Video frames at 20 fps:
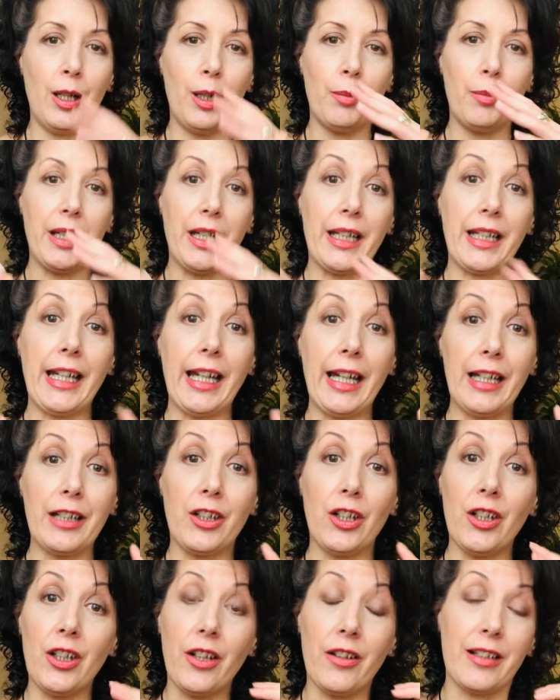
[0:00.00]
But again,
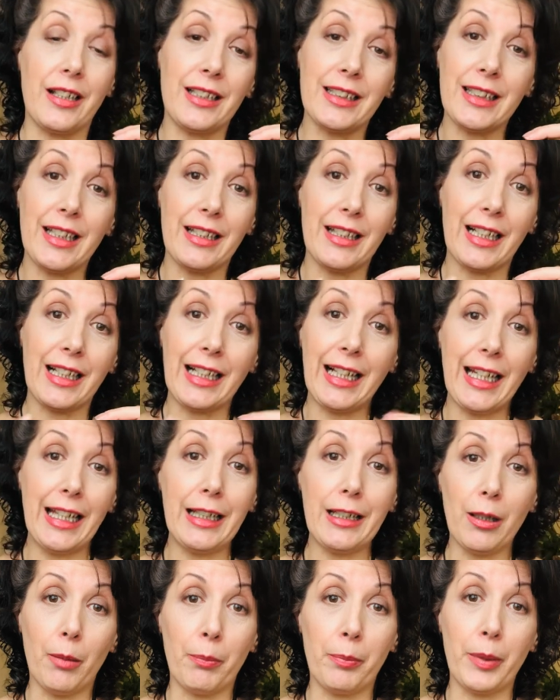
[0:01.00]
you know, and they said their
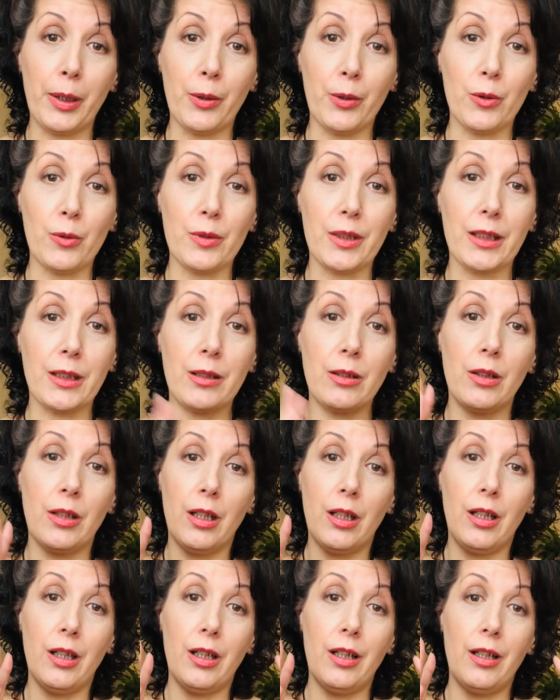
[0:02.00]
clean-up bills,
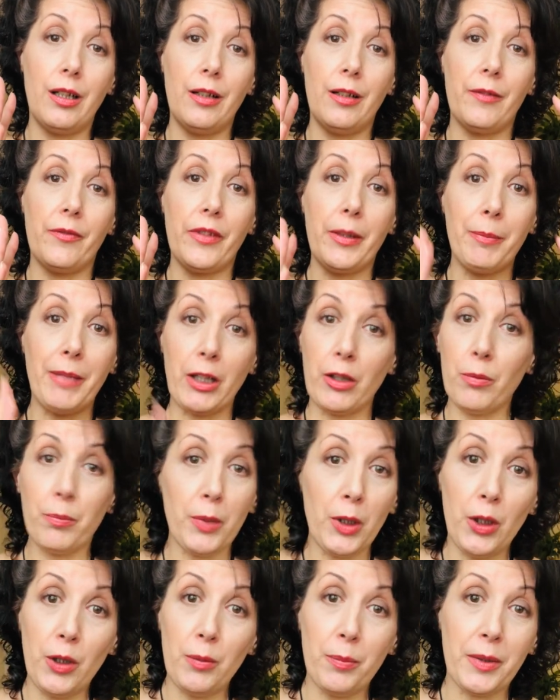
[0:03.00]
the amount of
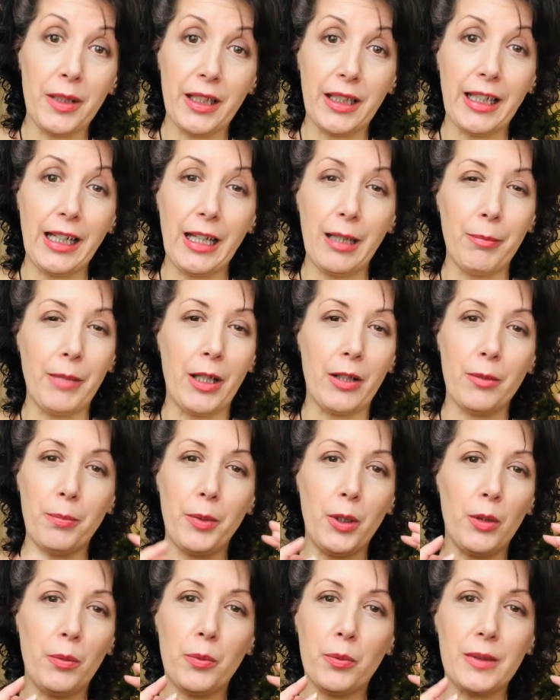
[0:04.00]
poop that came out, the
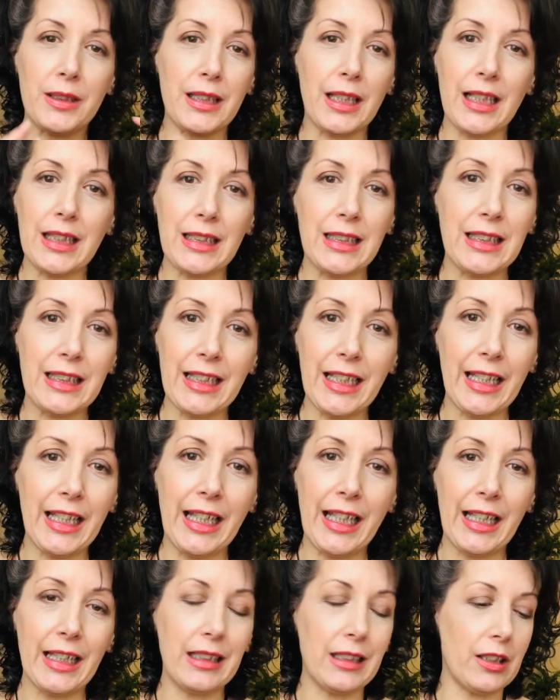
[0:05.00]
poop was less
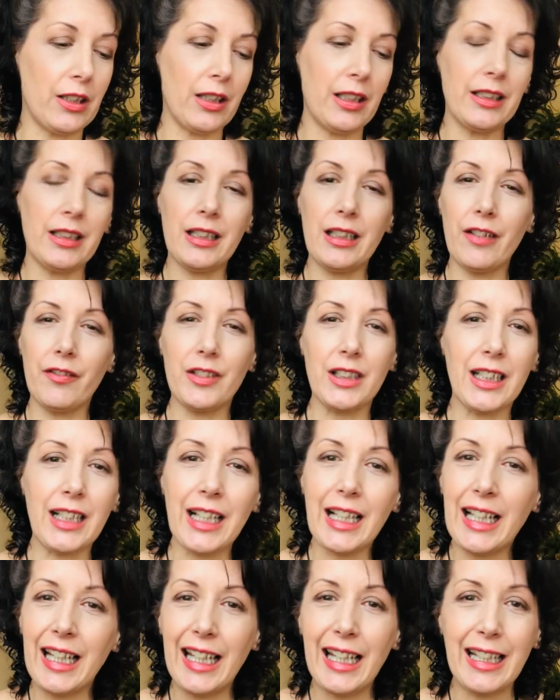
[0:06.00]
sticky, so they didn't have to
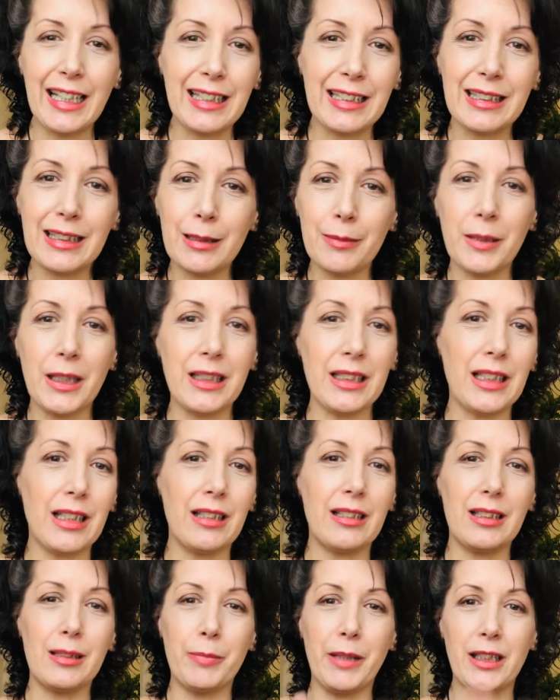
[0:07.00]
clean, spend
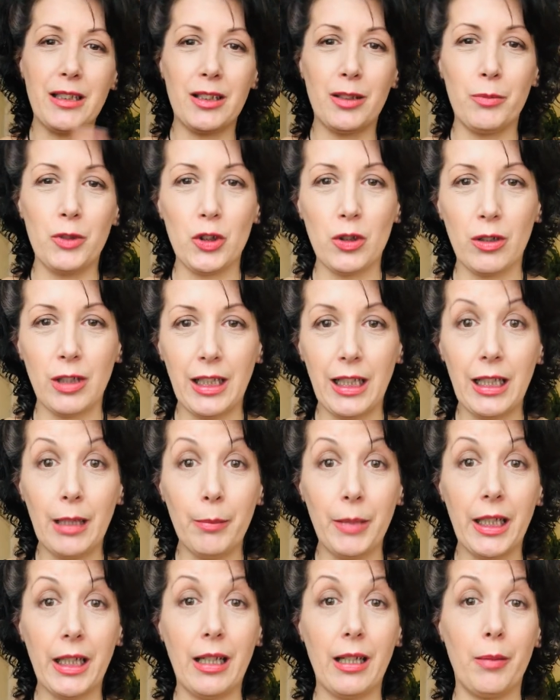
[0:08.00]
so much on
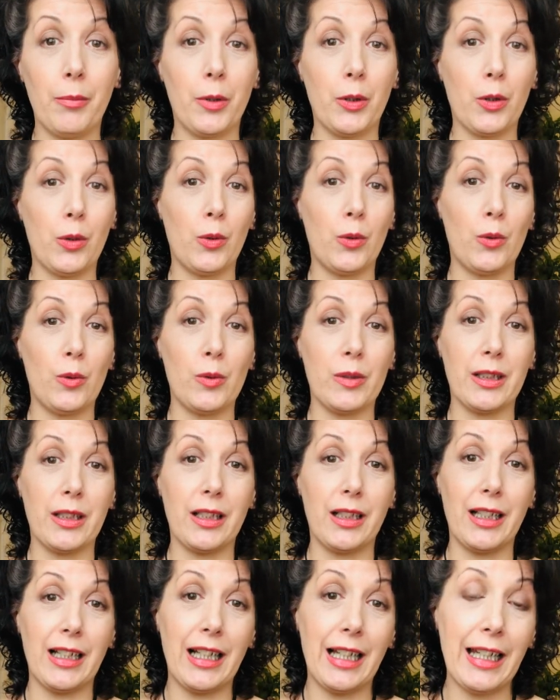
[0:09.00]
cleaning chemicals
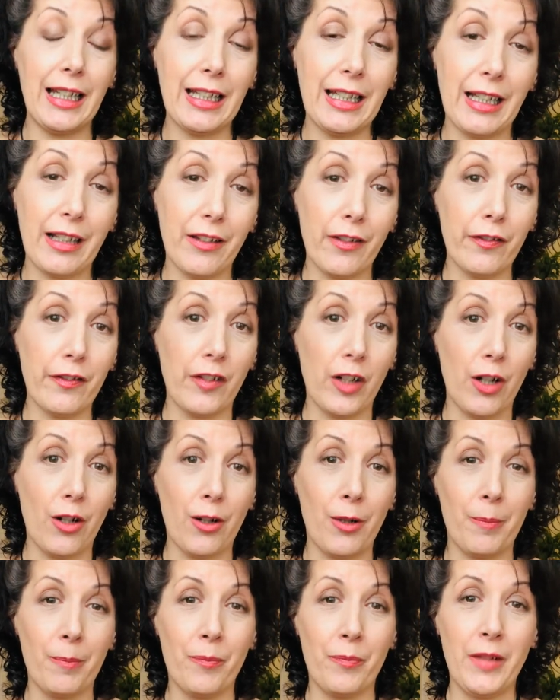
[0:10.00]
and cleaning the
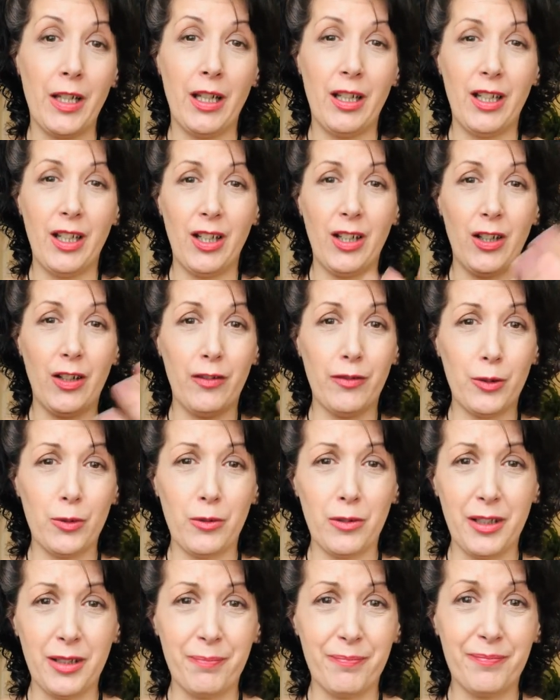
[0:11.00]
farm of all
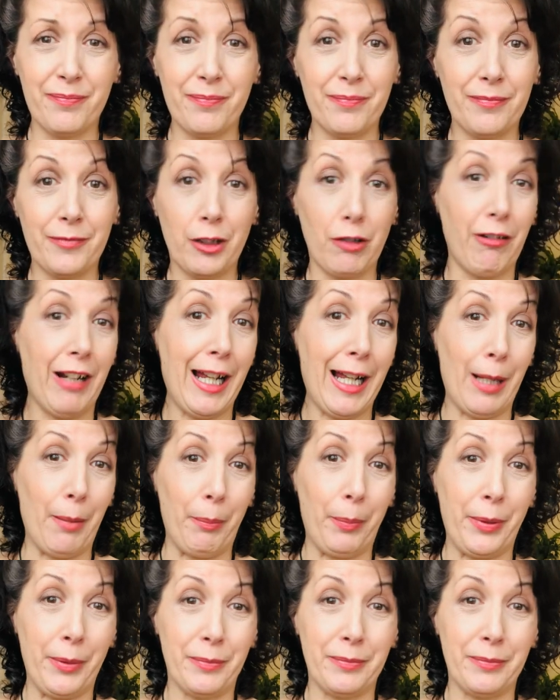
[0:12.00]
the crap.